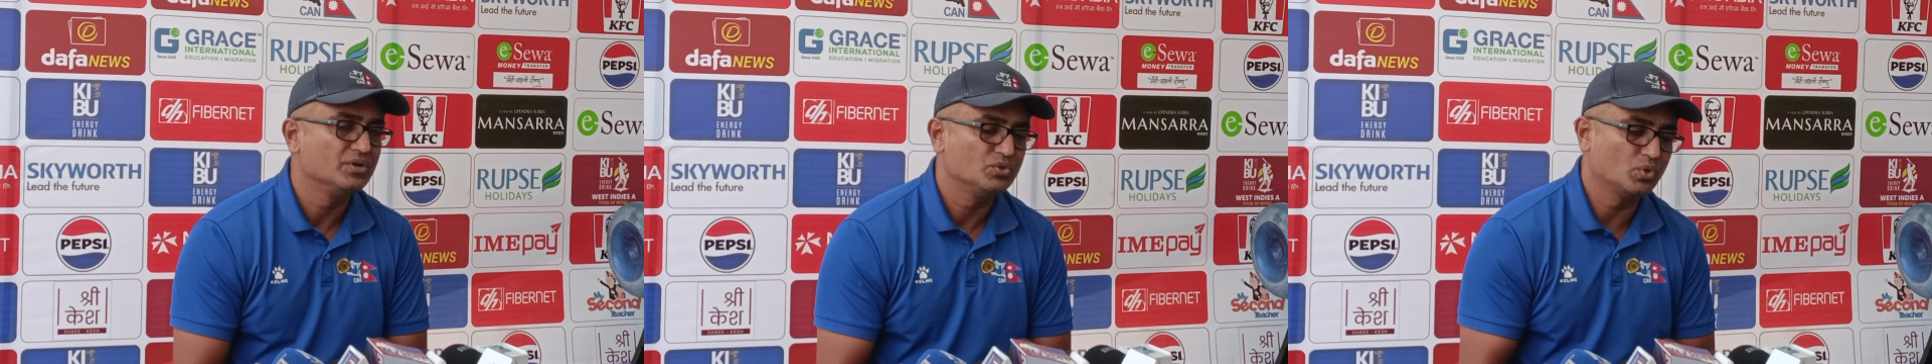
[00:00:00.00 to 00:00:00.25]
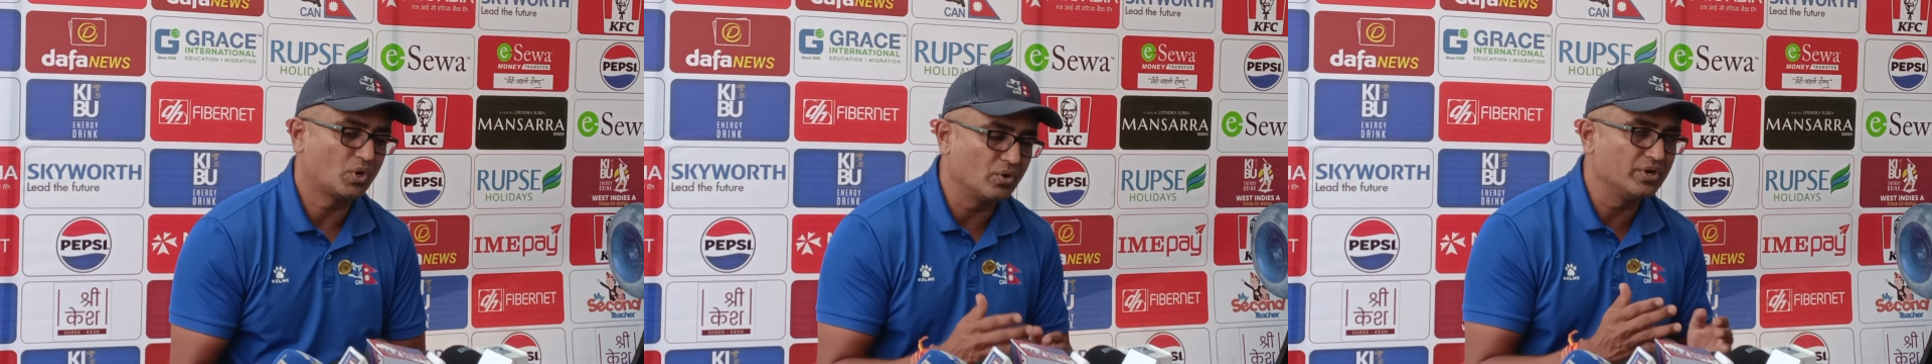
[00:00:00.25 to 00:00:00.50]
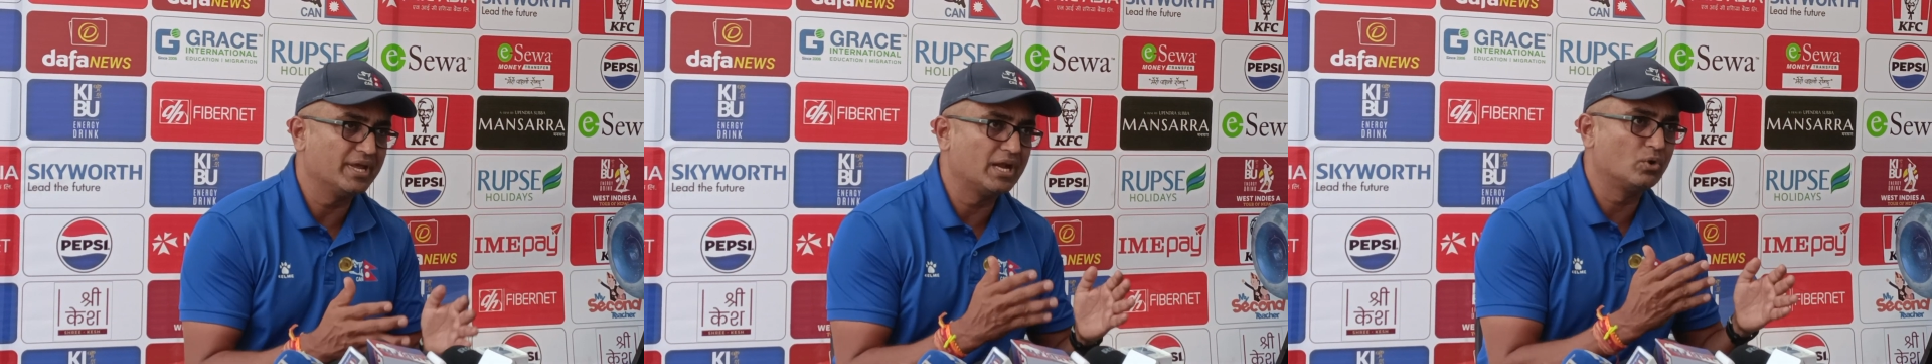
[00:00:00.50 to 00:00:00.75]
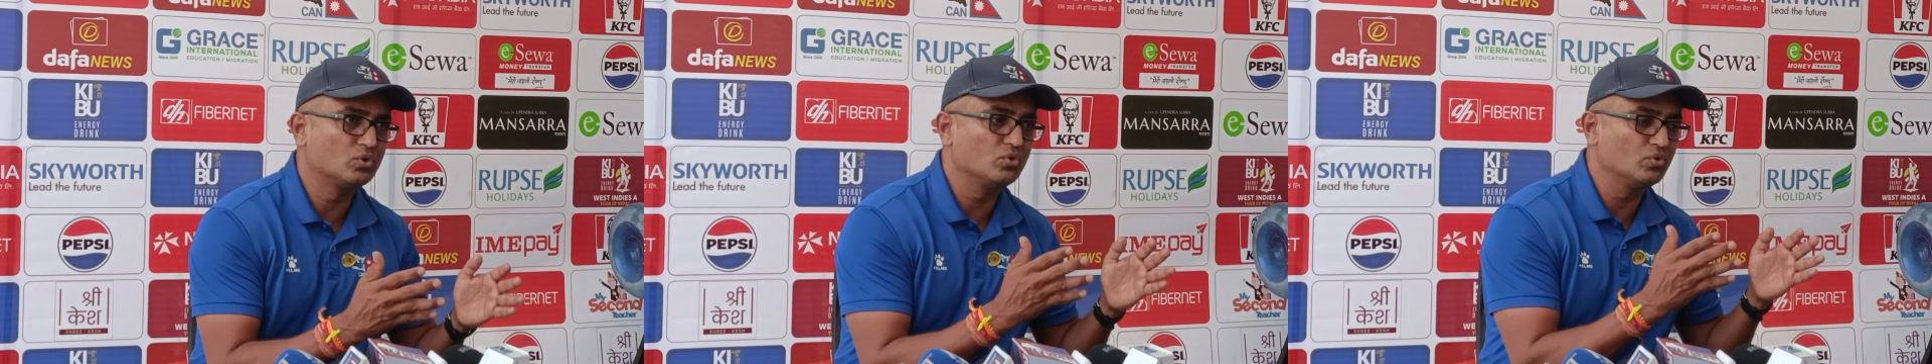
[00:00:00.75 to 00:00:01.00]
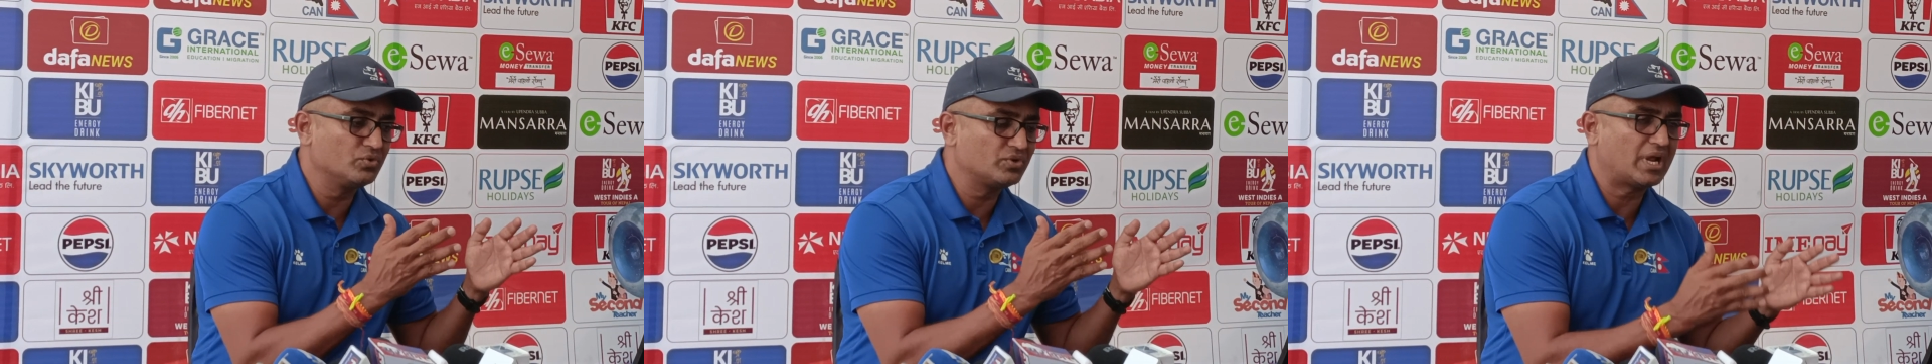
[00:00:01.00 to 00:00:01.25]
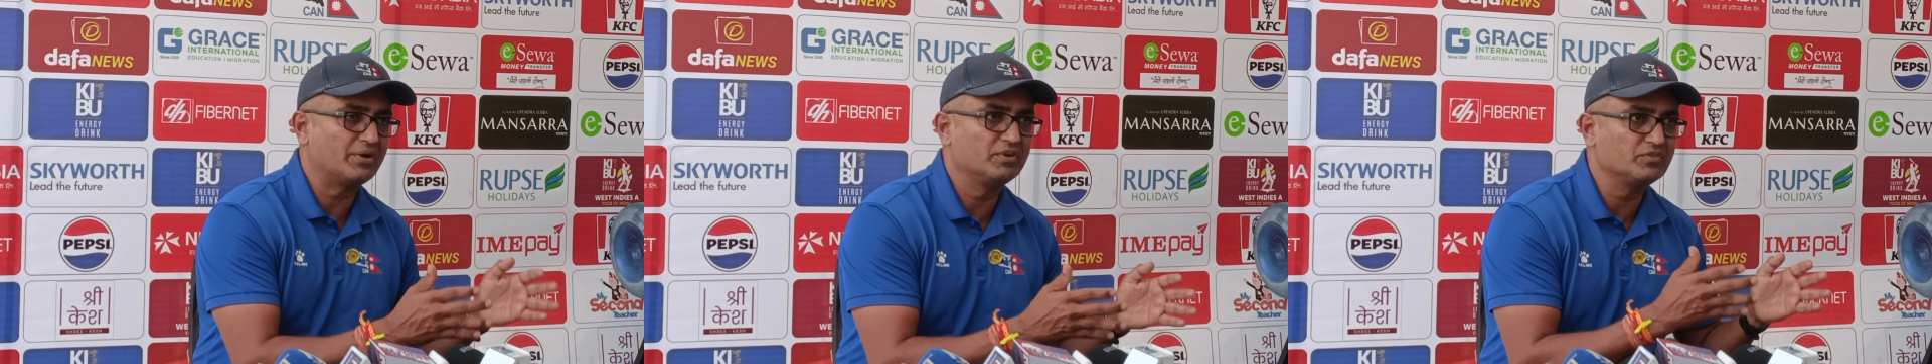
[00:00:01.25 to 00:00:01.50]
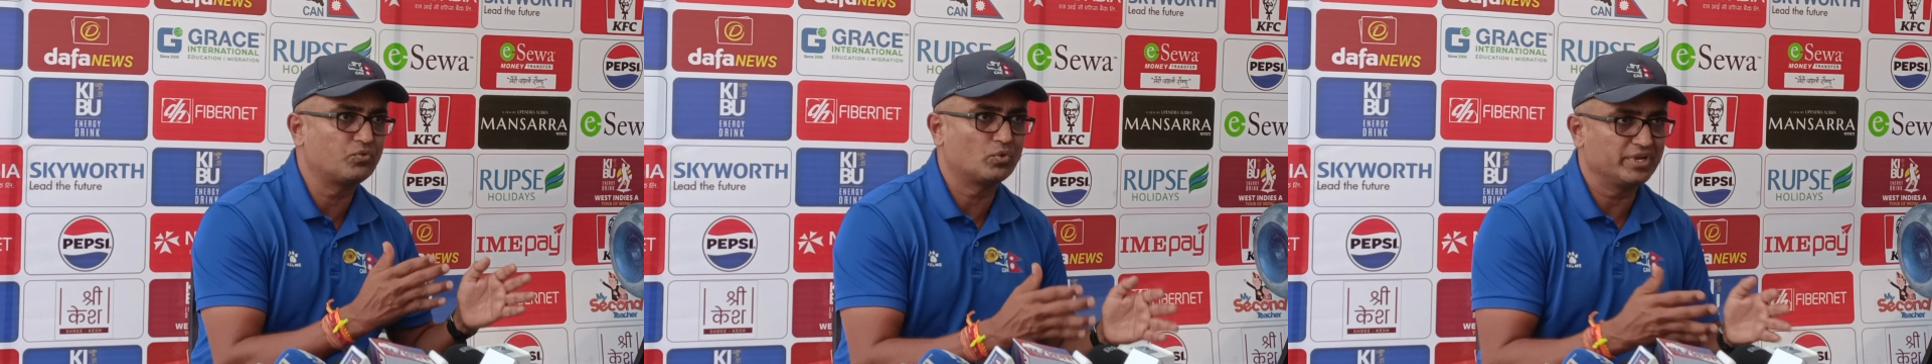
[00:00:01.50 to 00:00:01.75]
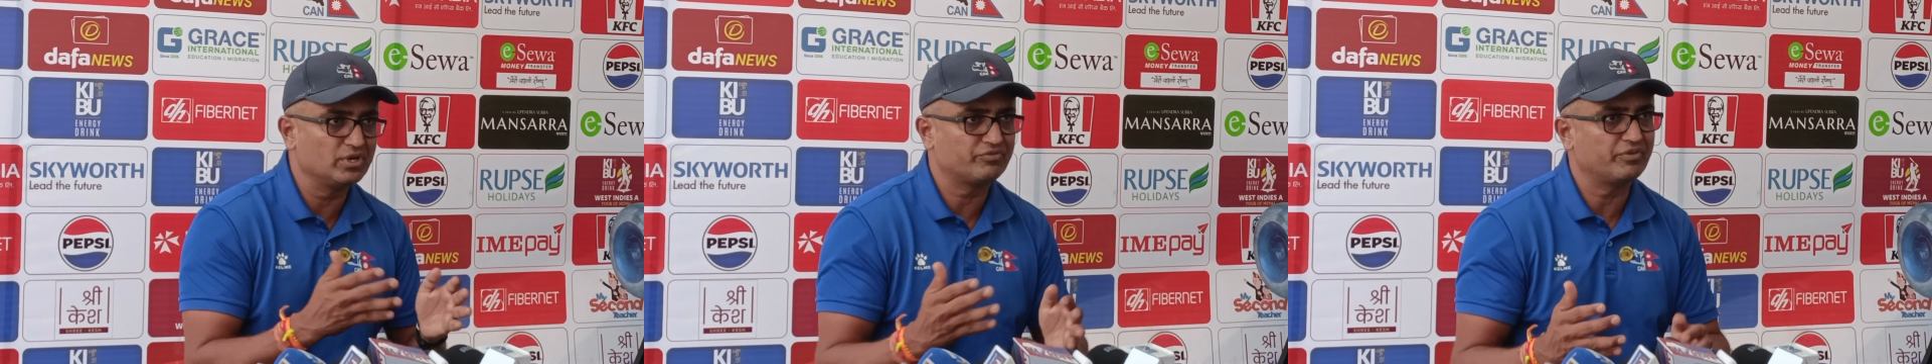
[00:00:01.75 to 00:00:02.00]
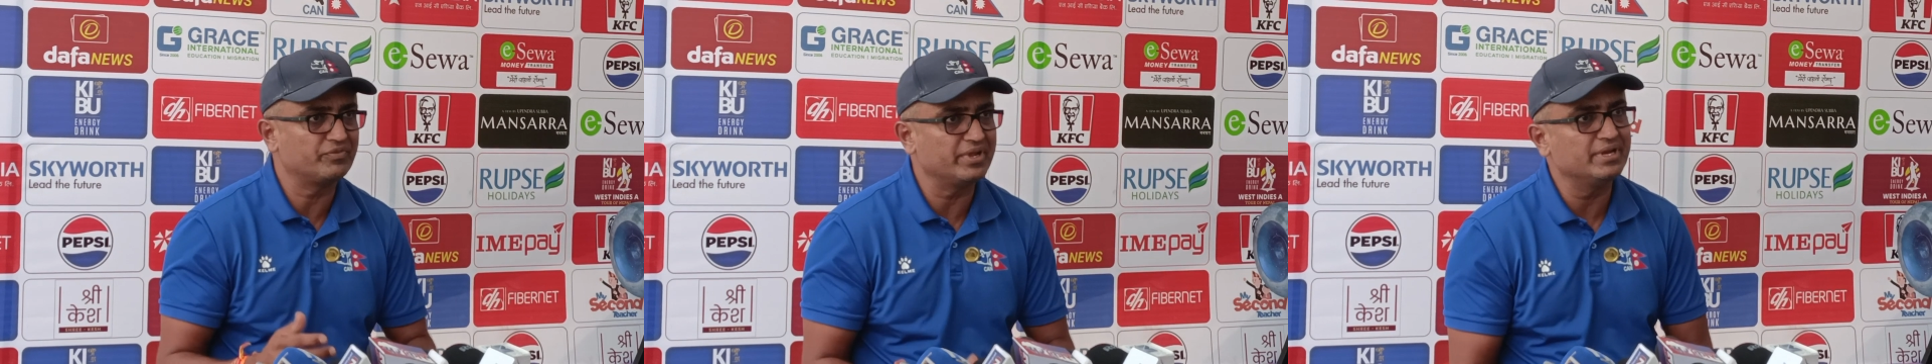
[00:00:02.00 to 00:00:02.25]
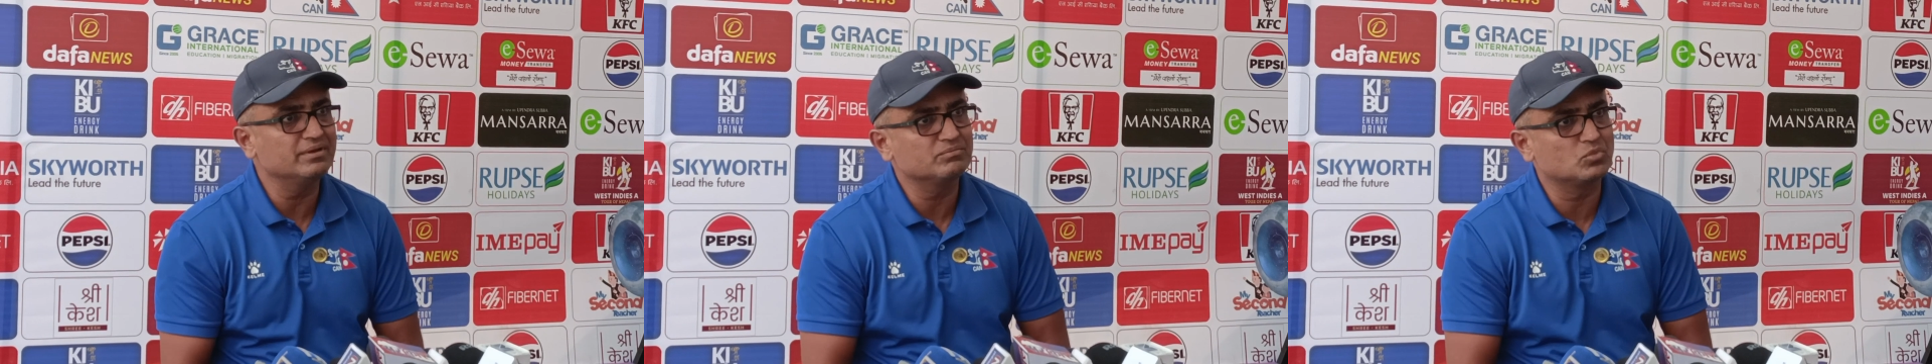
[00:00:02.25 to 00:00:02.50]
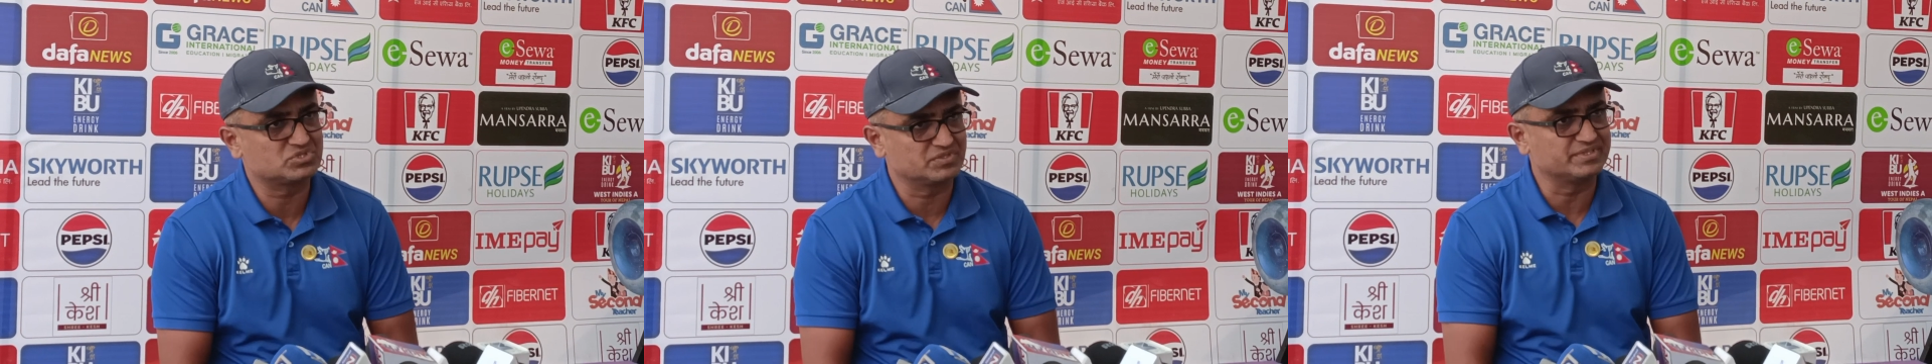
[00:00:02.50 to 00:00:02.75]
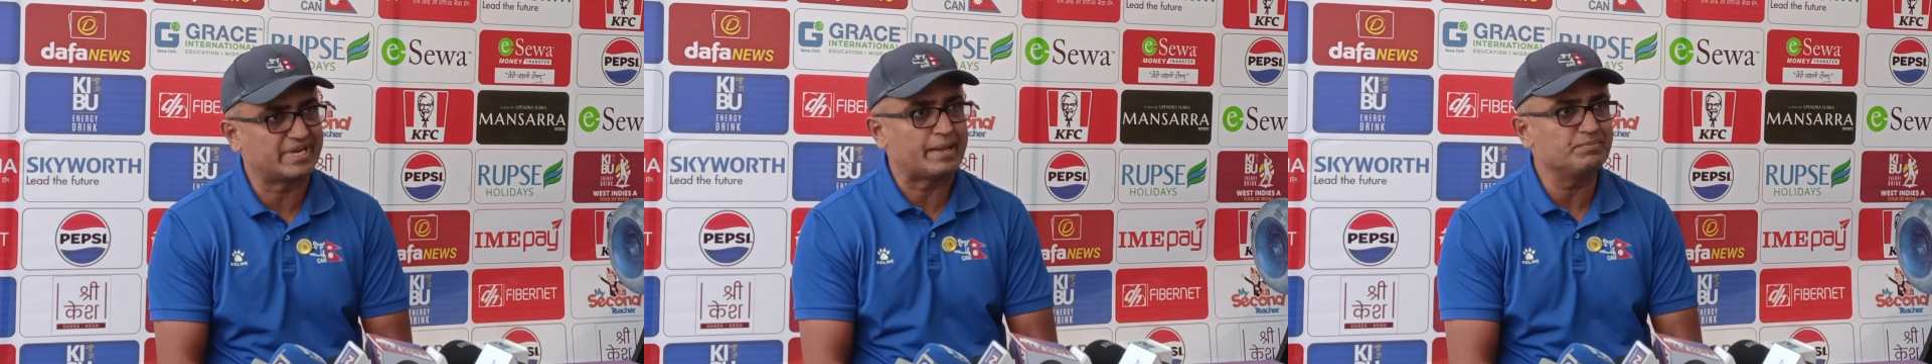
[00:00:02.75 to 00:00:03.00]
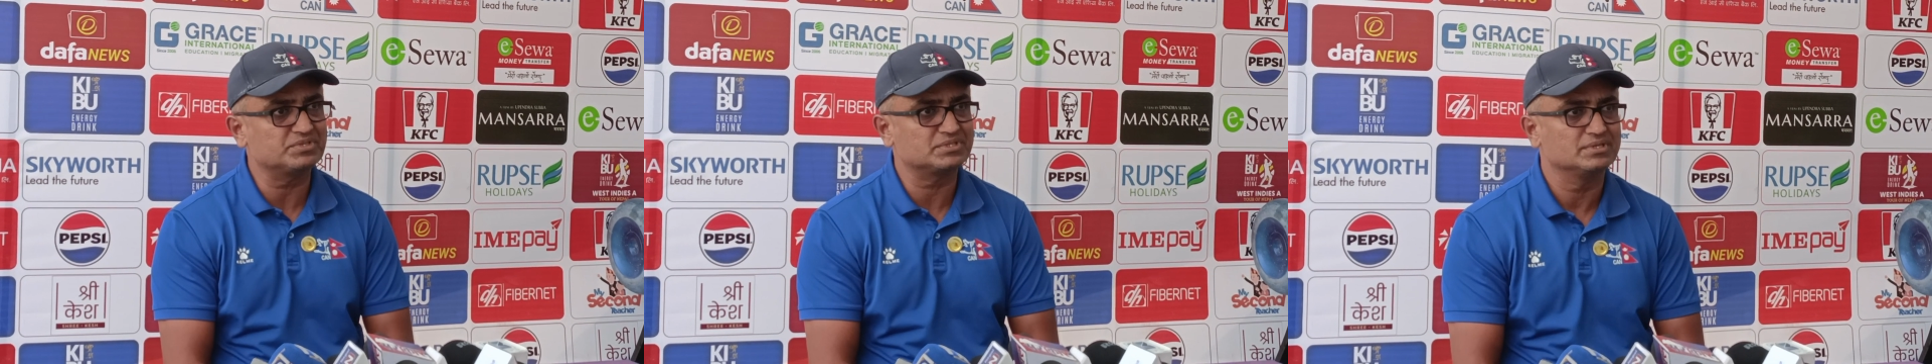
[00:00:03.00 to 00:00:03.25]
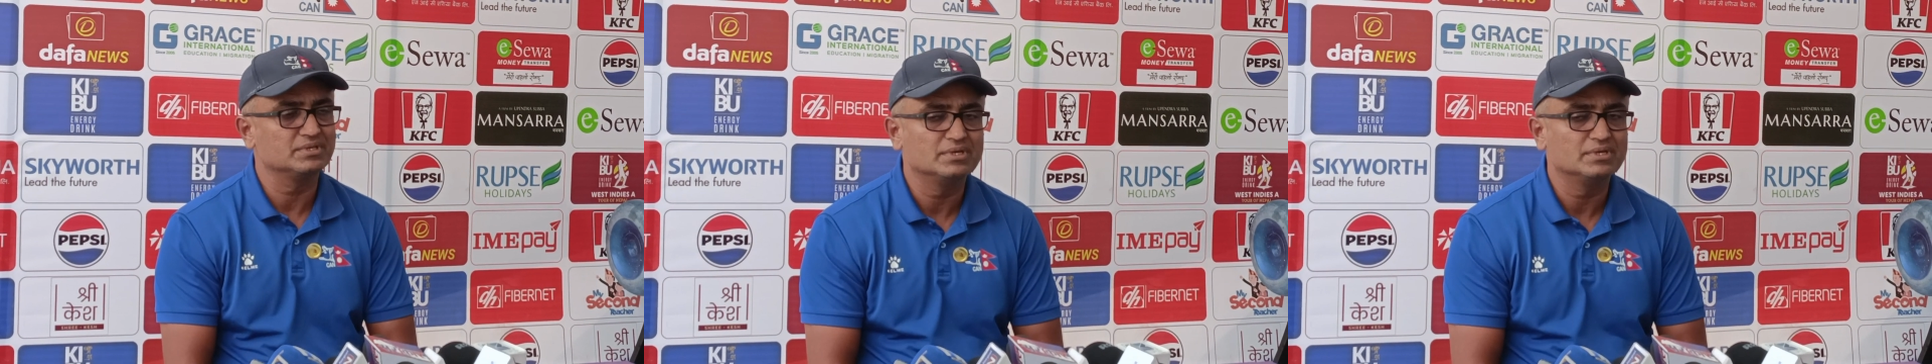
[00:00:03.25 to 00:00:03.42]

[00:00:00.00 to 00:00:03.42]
You are only allowed to travel with 14 or 15 most of the times.